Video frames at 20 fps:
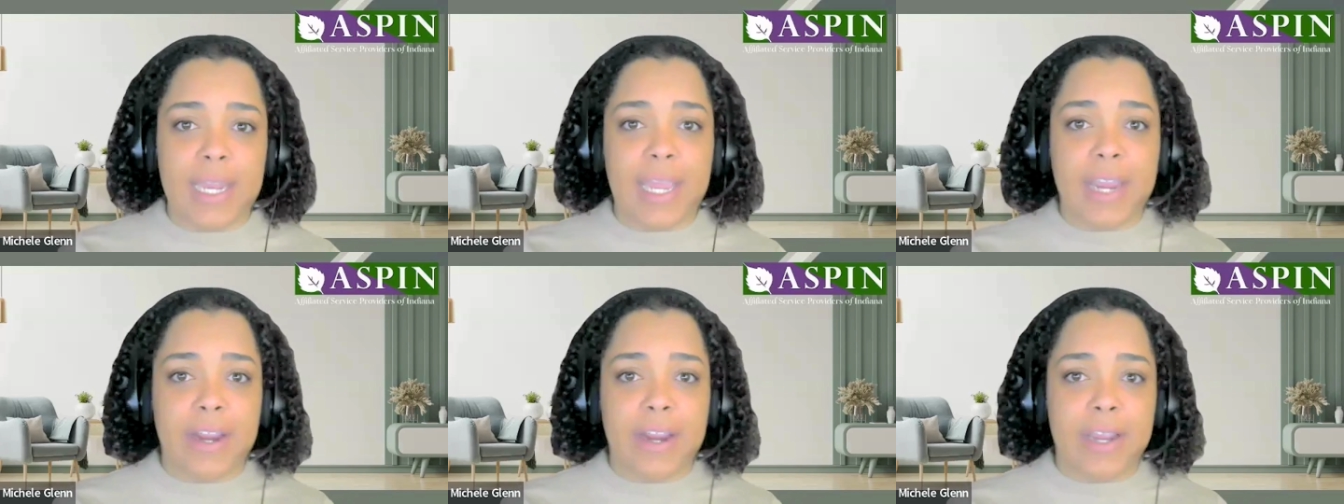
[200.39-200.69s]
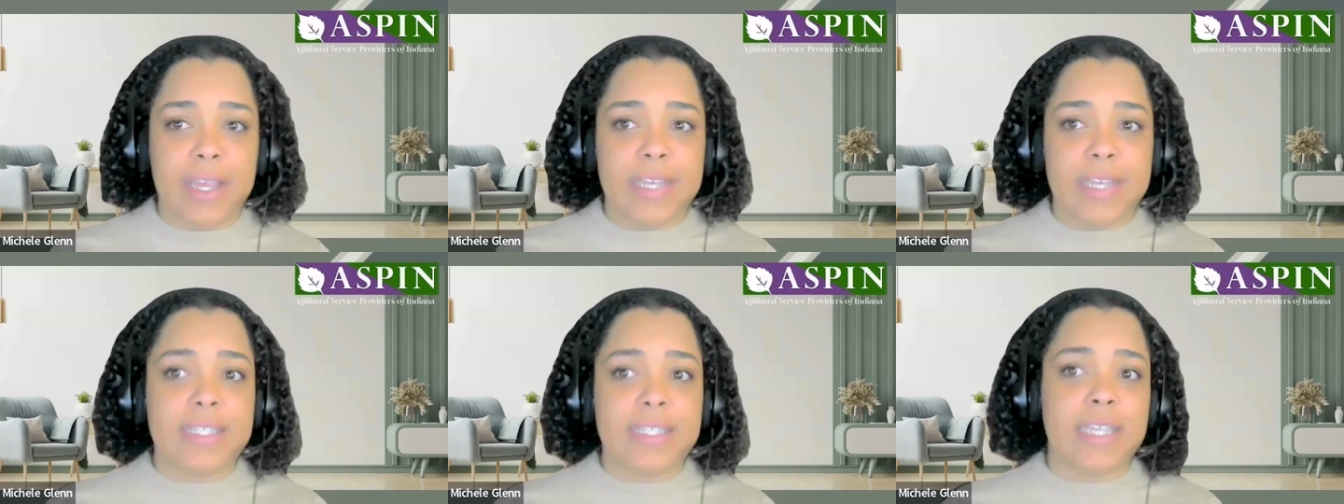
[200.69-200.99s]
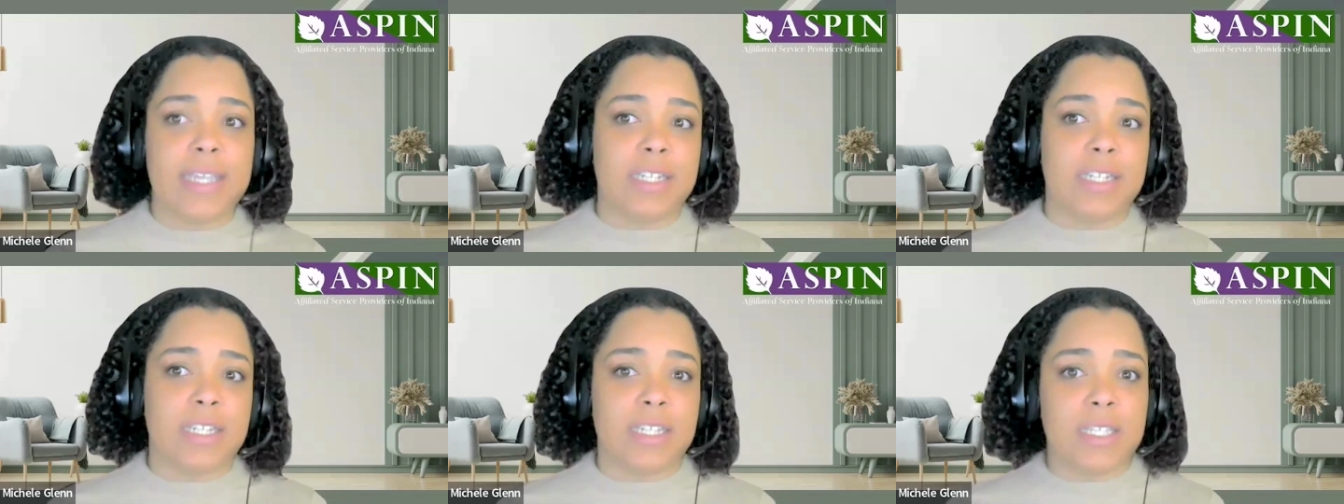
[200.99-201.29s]
areas
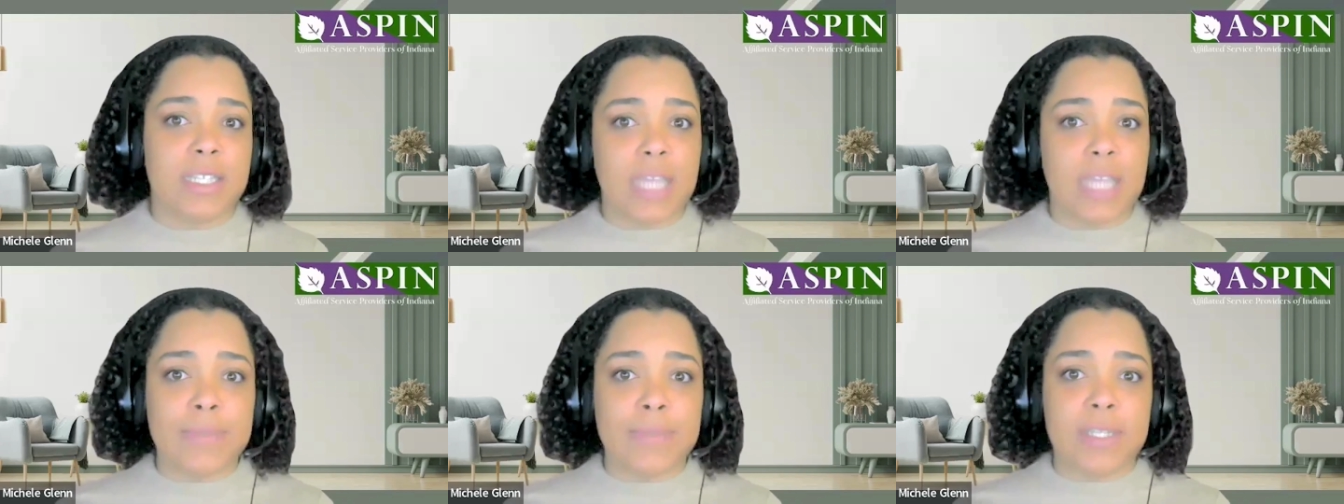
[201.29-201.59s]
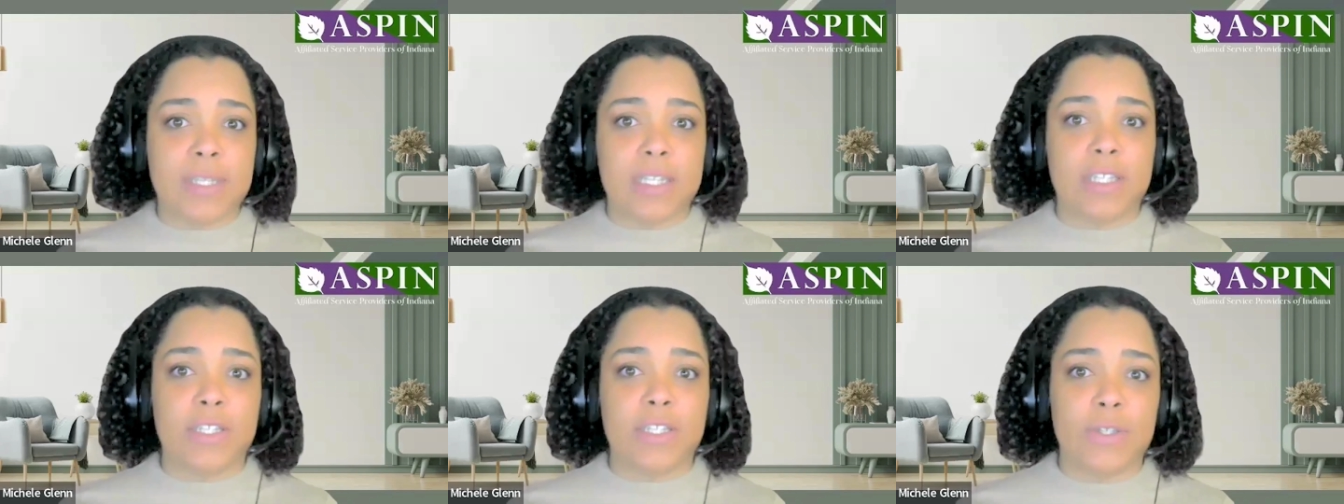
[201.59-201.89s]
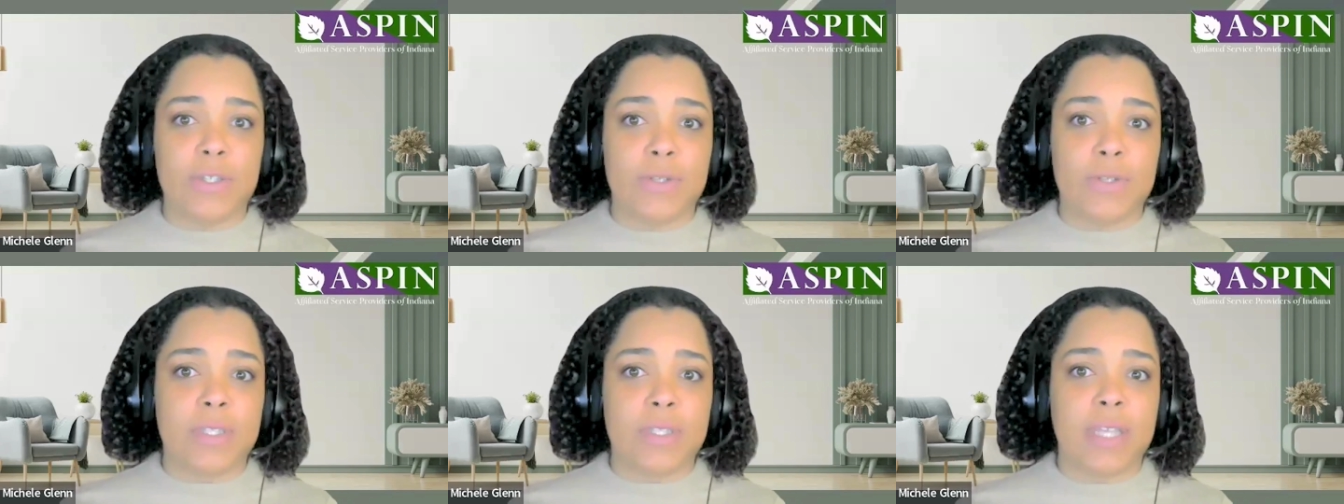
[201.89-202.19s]
such as substance
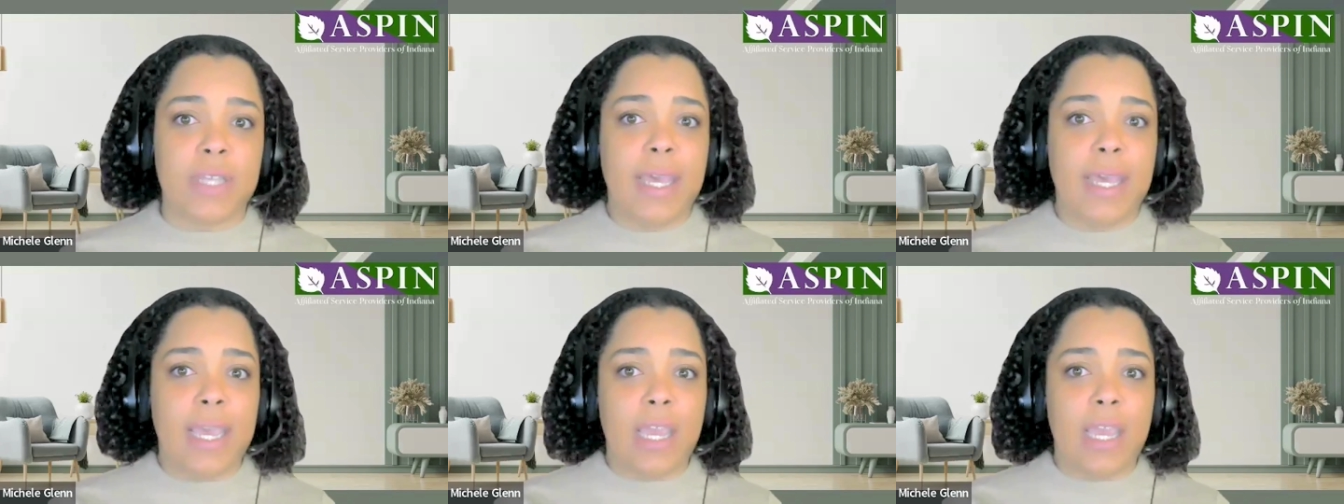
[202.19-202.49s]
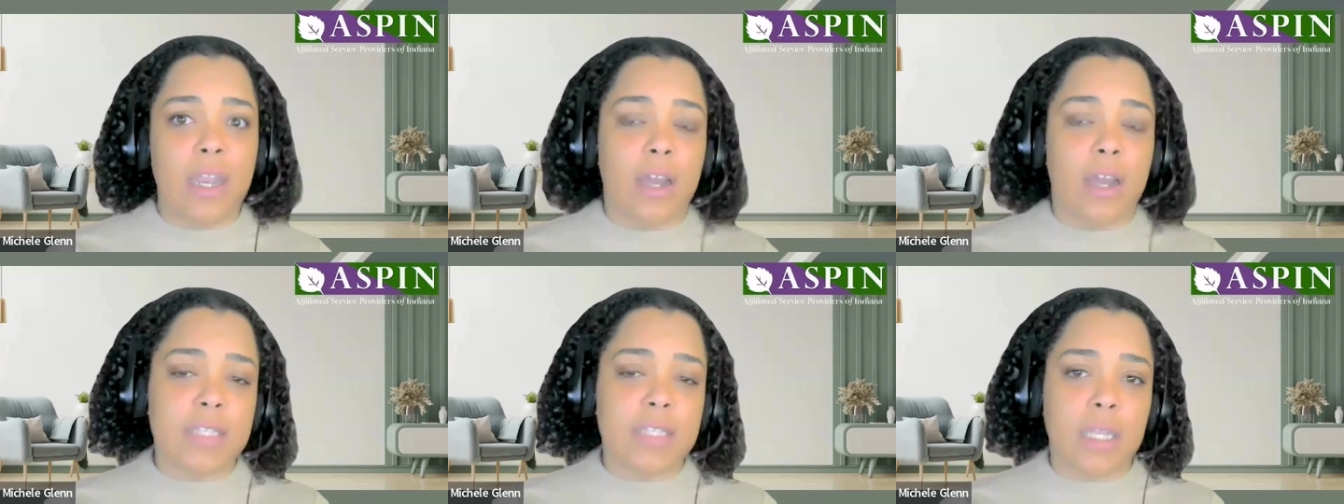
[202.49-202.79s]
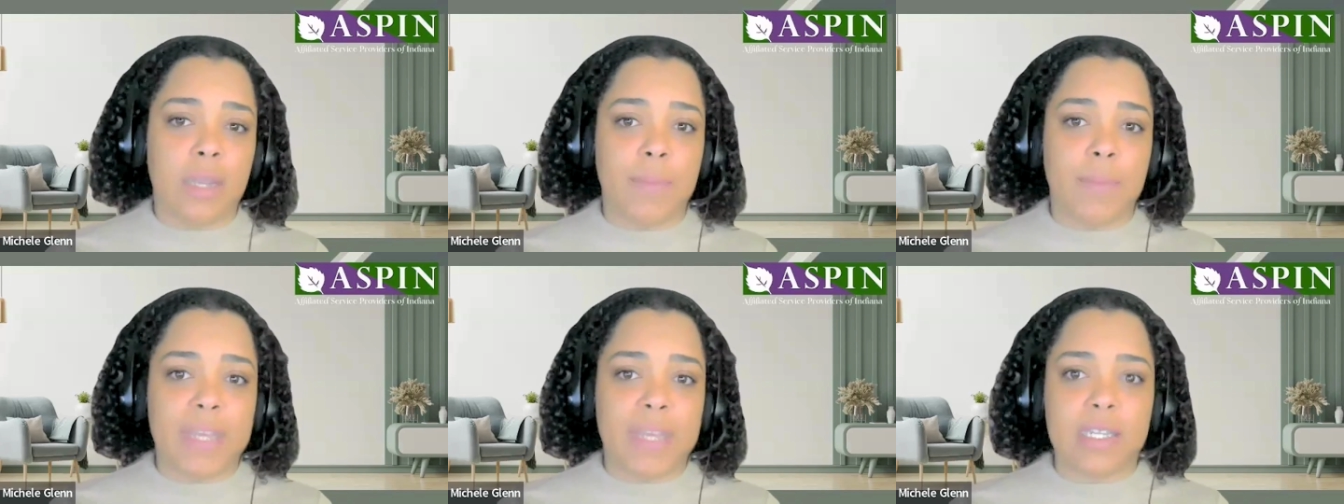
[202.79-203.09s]
use and also
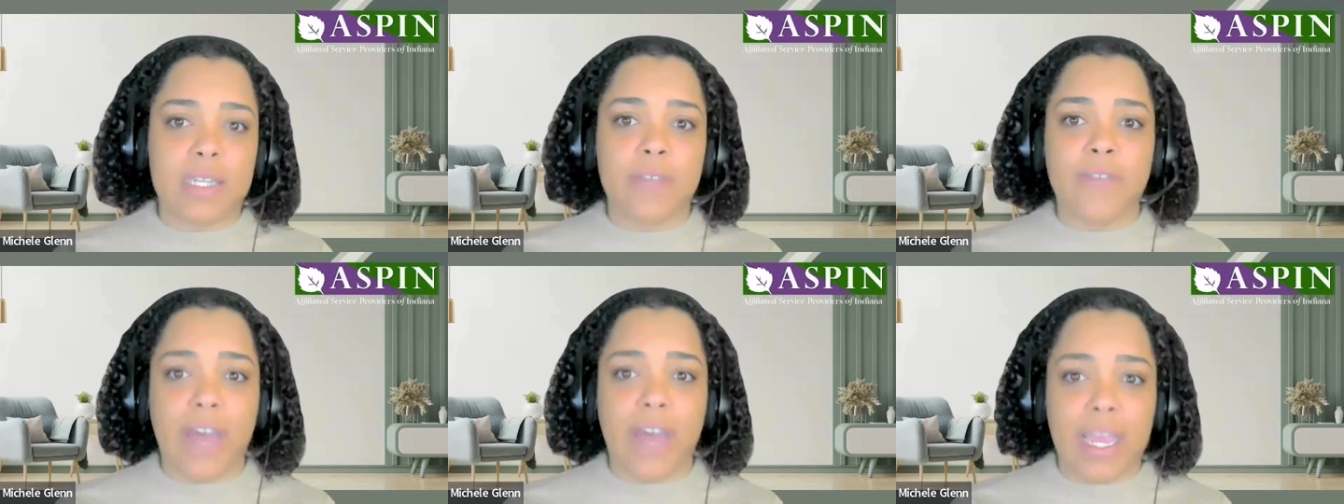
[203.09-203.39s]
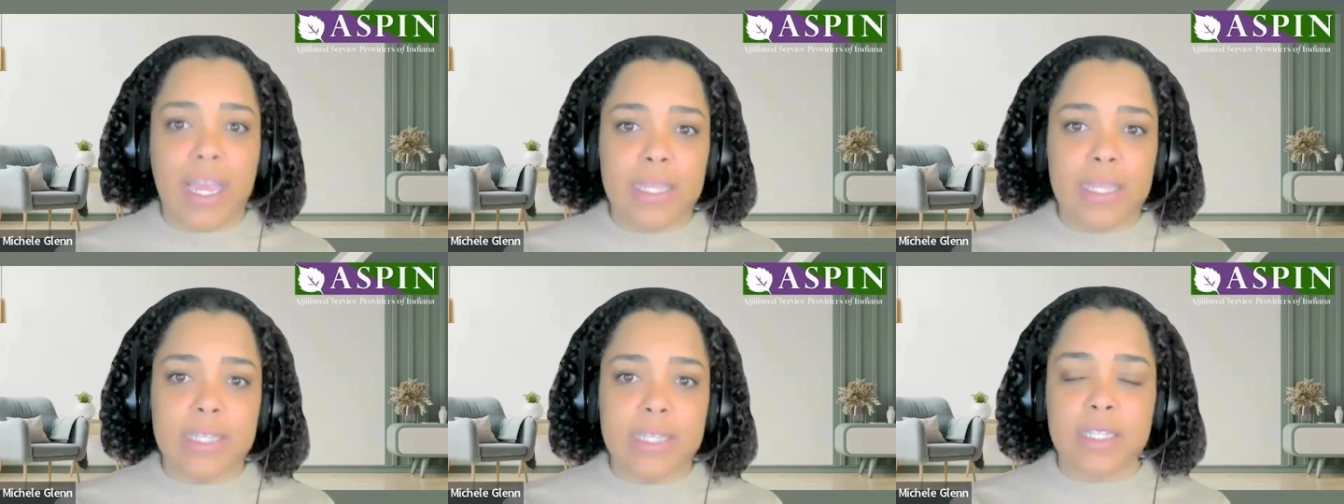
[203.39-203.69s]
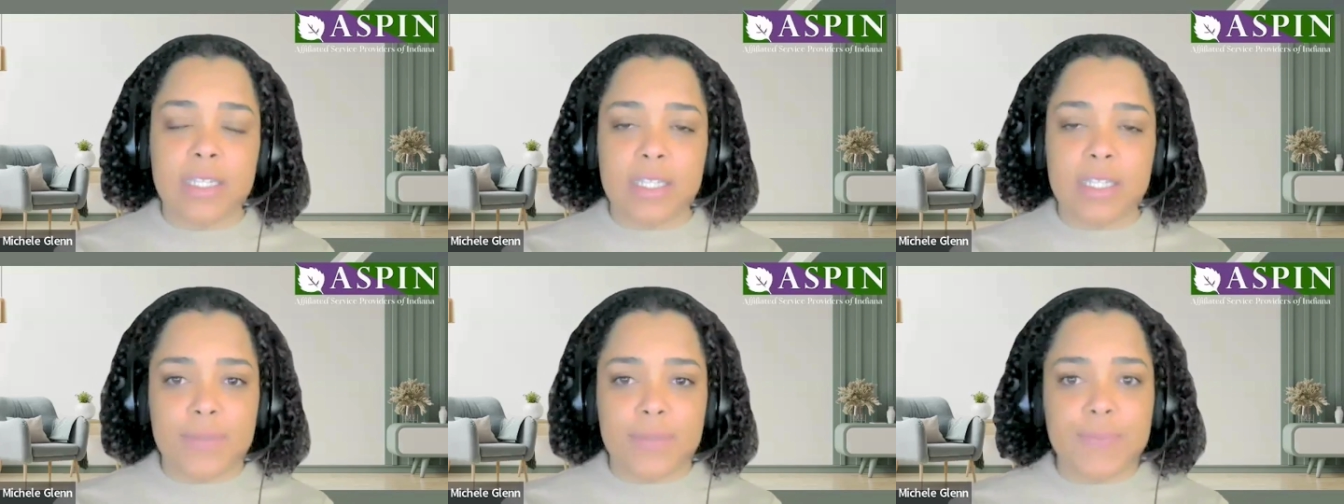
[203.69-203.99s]
domestic
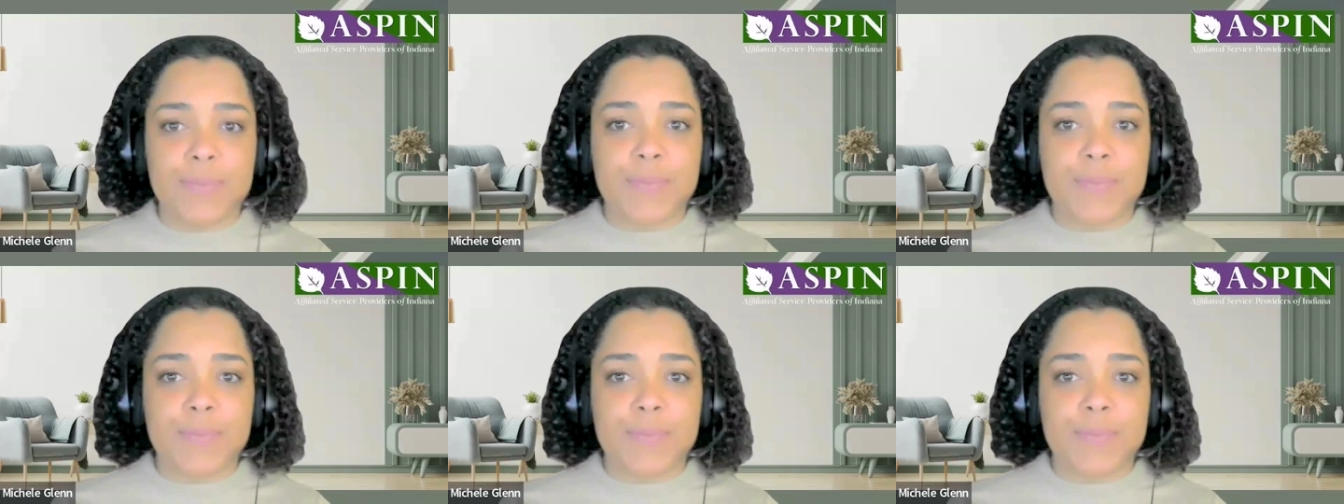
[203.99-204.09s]
violence.